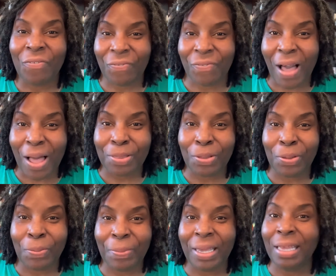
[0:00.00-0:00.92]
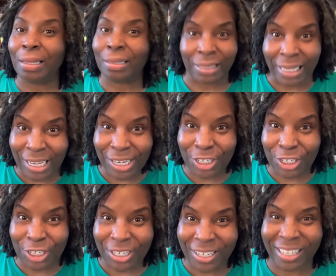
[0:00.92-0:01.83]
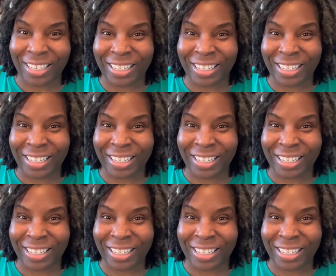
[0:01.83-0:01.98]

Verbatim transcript: follow me. Alicia.